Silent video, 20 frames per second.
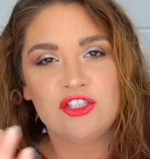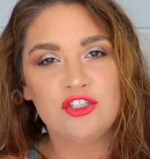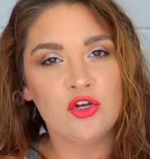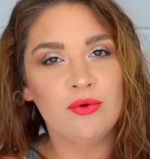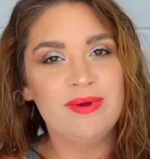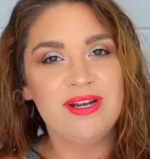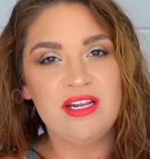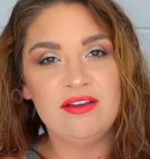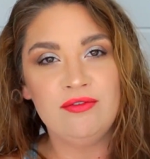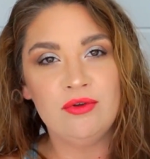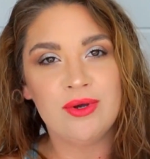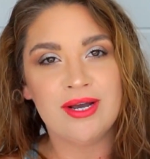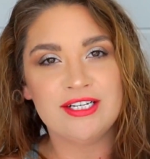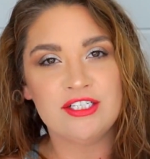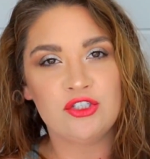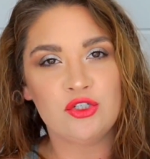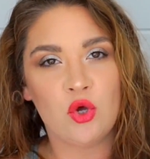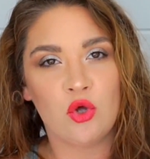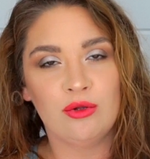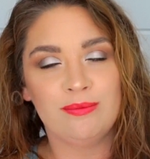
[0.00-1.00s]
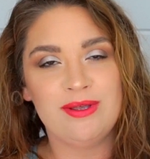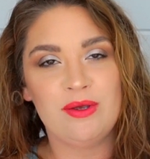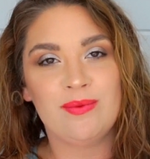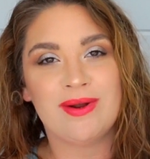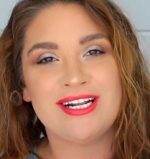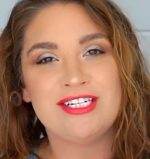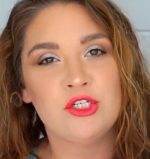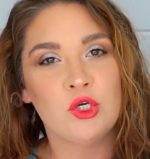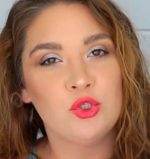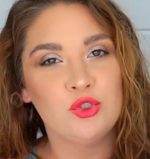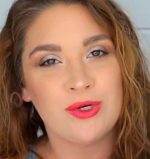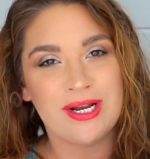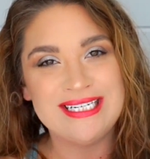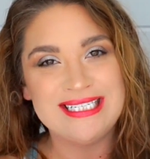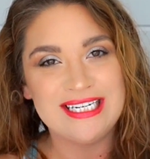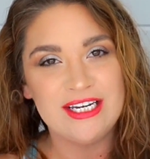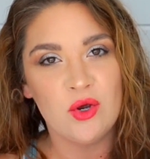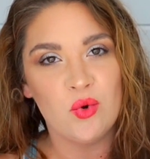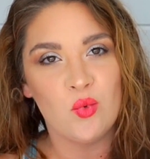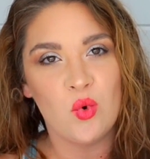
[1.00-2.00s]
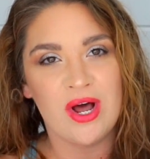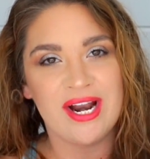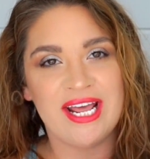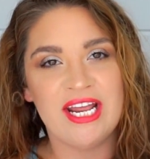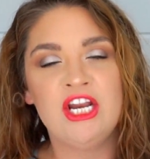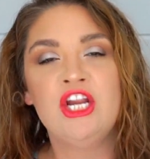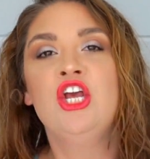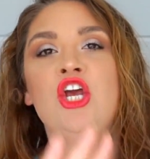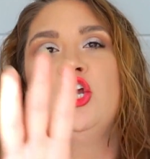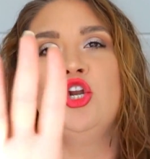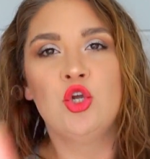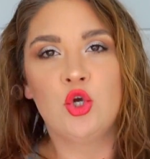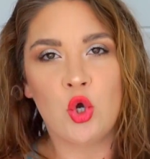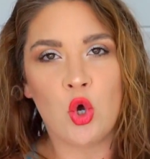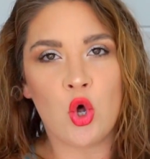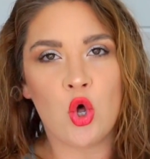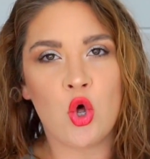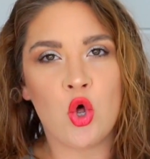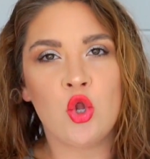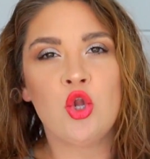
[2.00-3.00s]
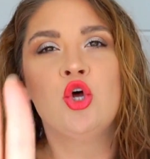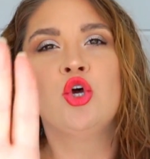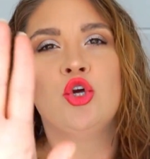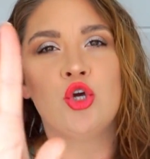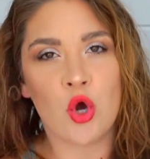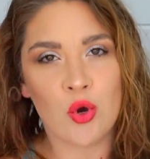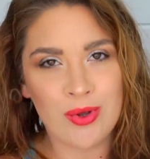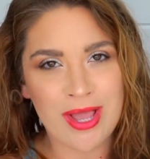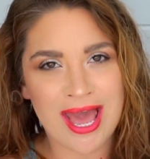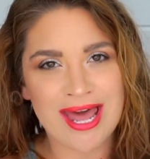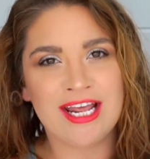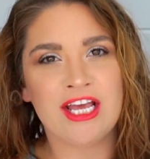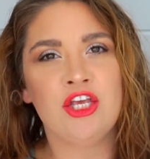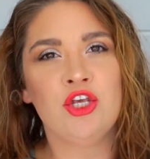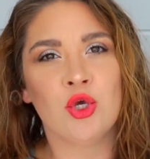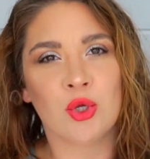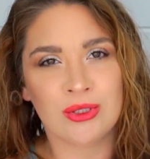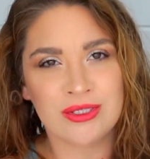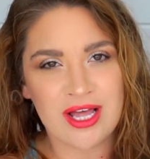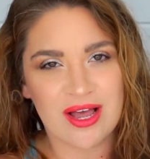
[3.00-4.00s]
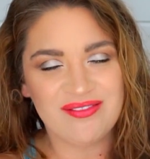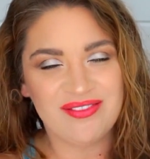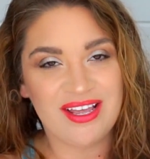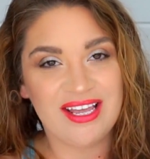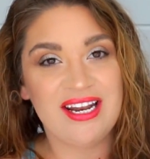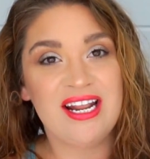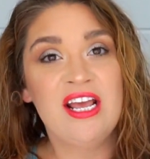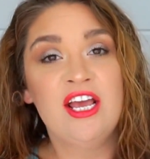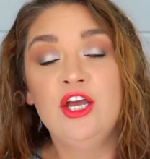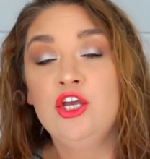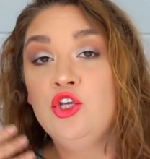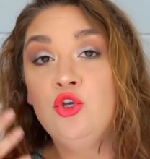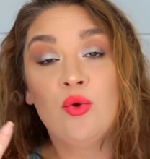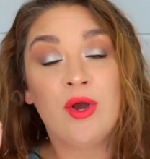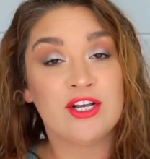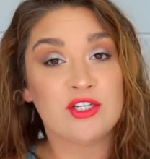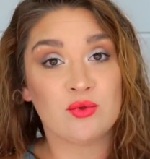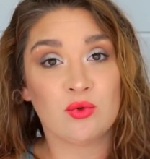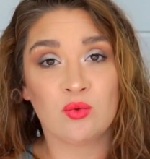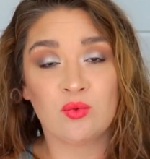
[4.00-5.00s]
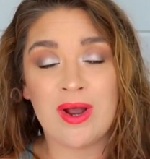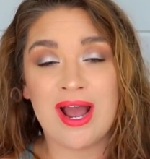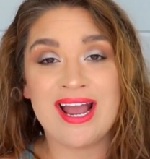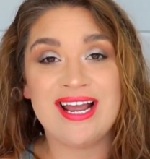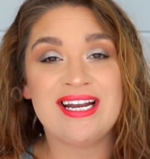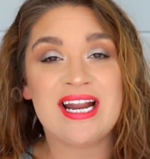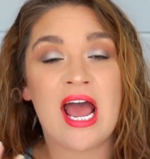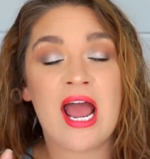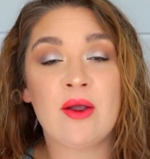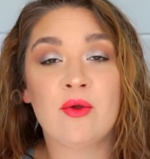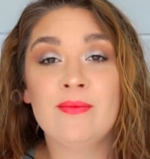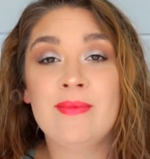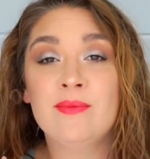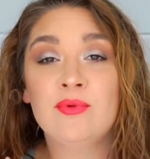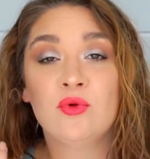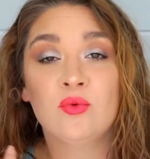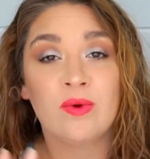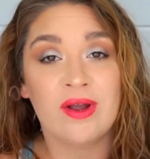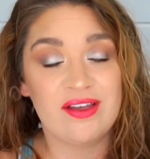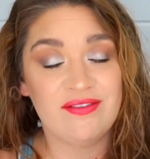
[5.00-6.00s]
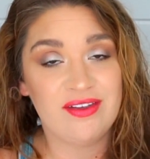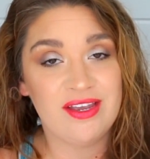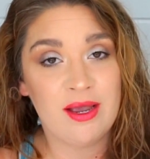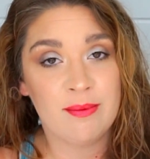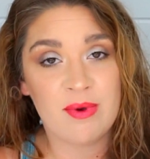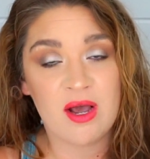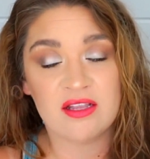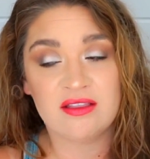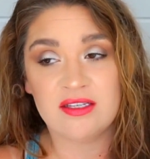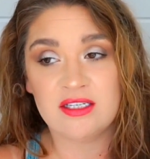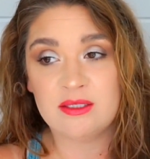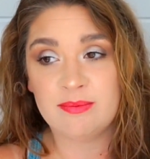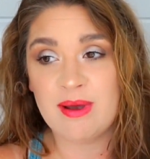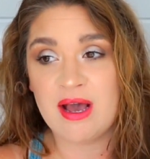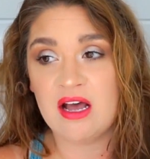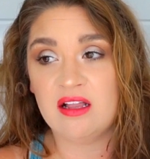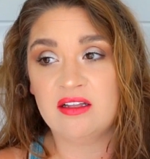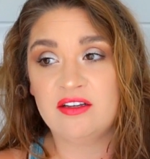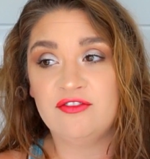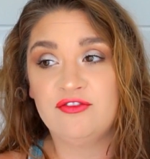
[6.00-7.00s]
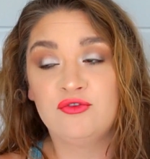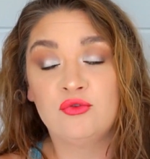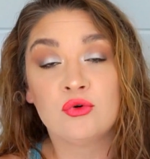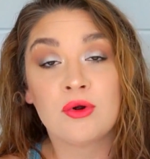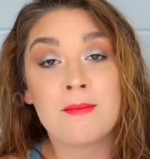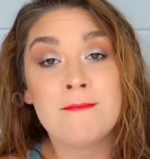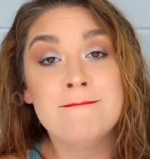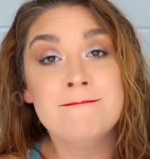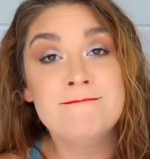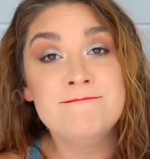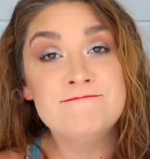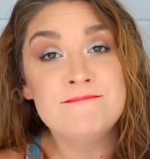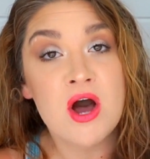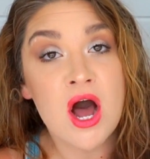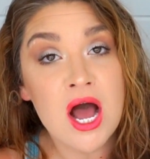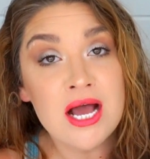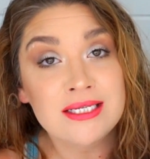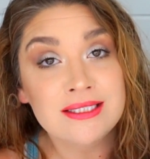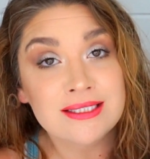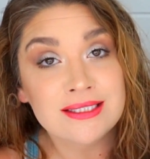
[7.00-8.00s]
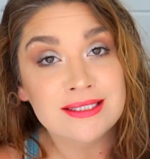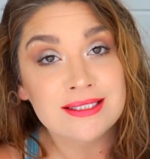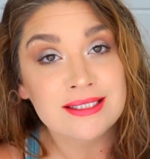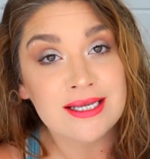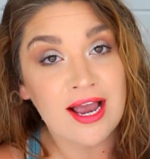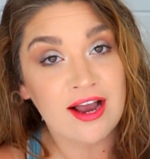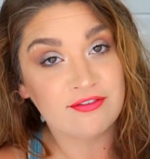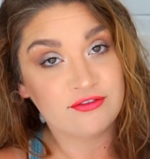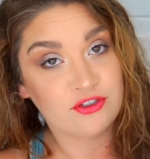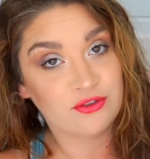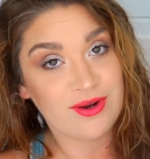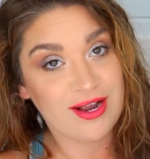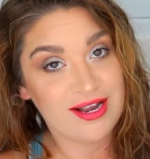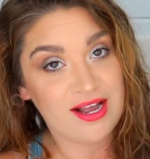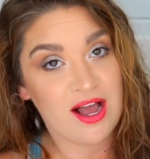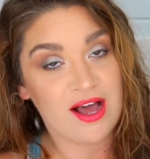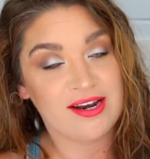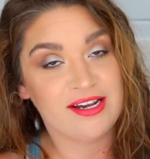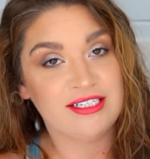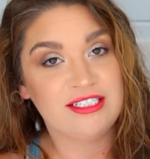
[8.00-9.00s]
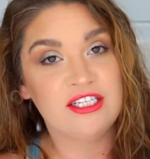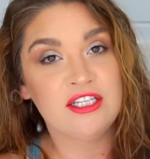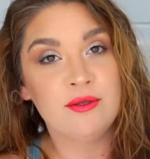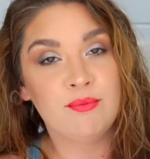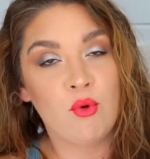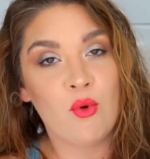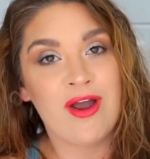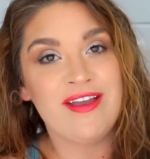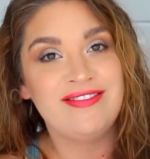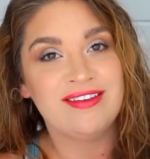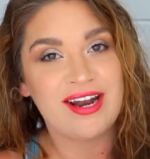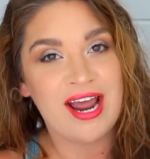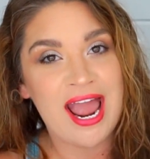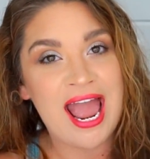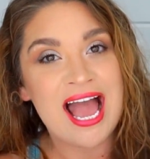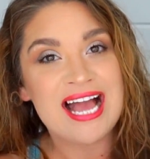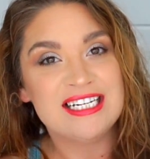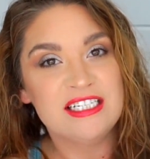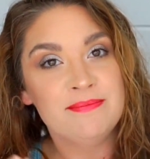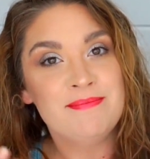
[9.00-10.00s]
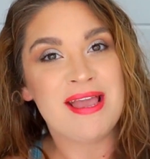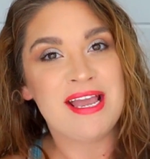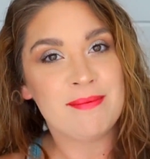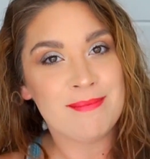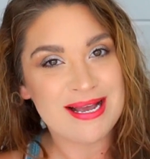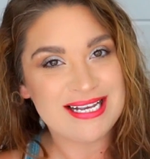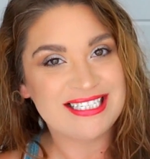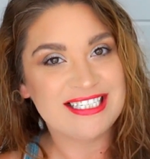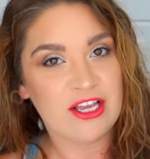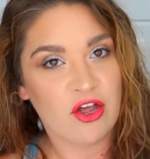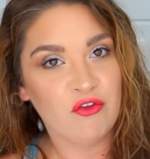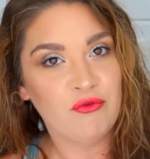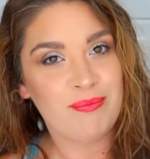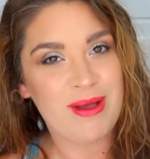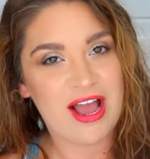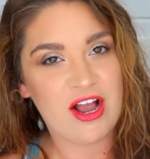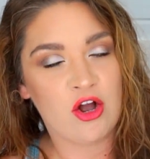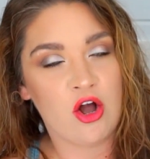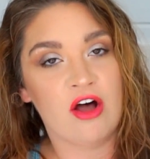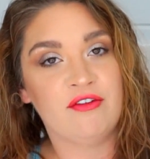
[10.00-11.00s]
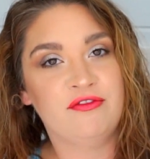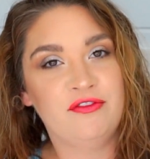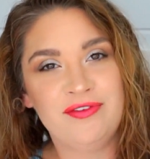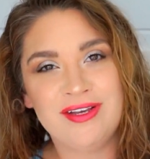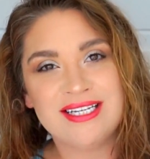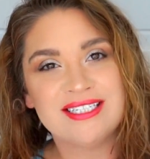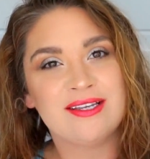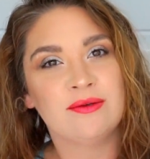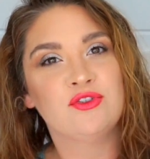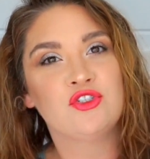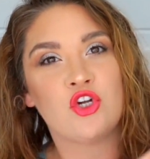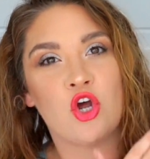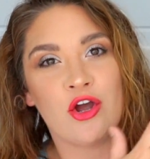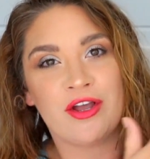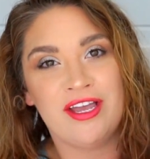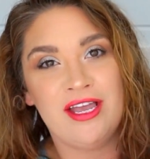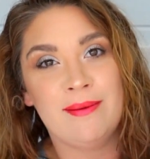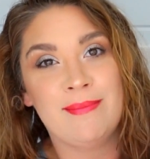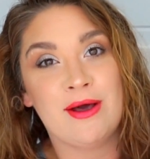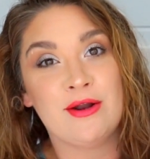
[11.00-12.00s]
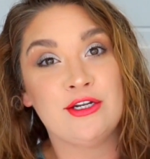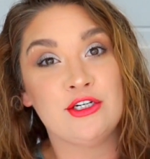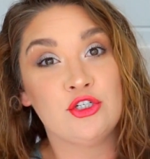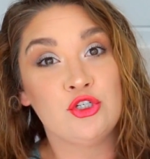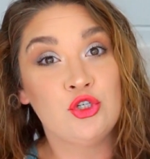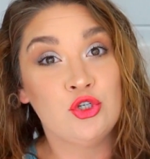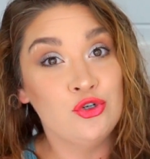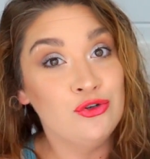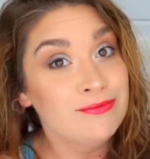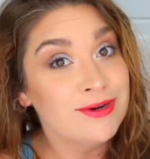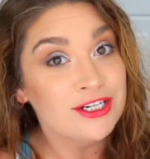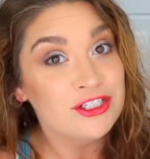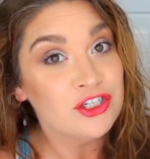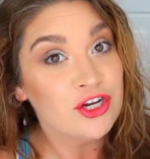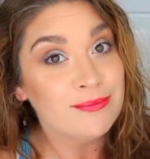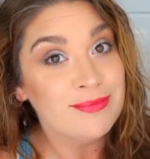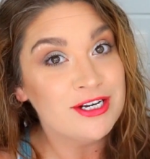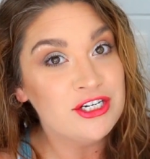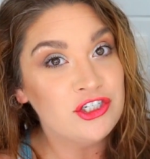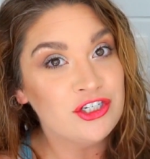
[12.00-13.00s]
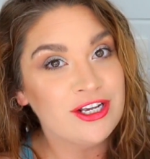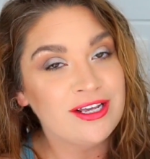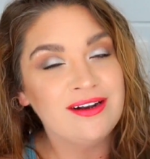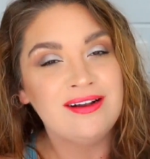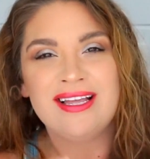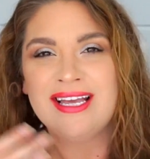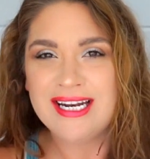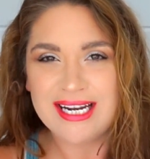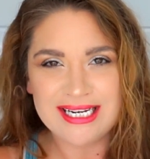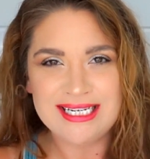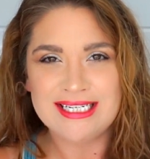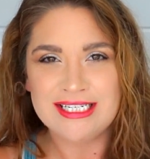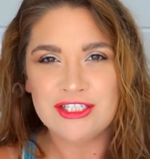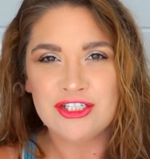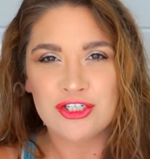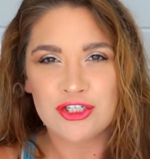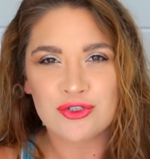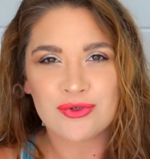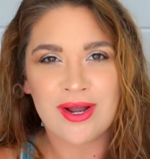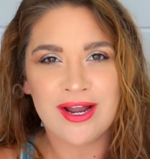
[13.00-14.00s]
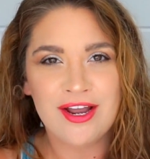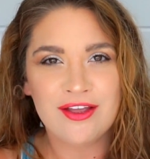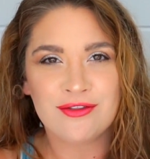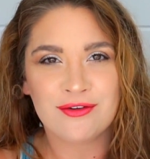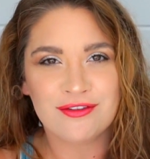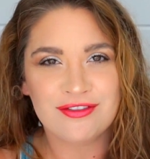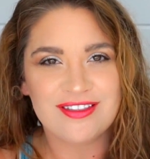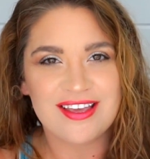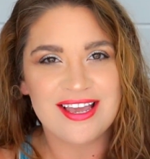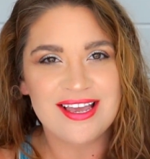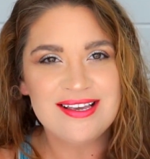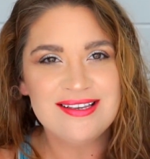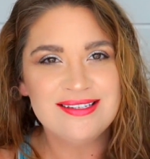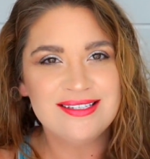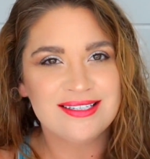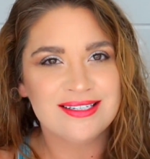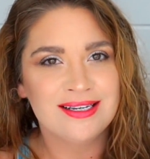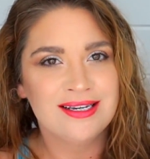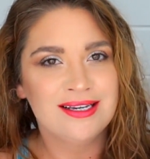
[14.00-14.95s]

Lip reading: So many of you guys told me when I told you I didn't want it, Nichole, go get it, you'll love it. You guys were right. I remember raving about this palette for months after I got it, to the point that I had to make myself back off of it because I was talking about it too much on my channel and I needed to try other things.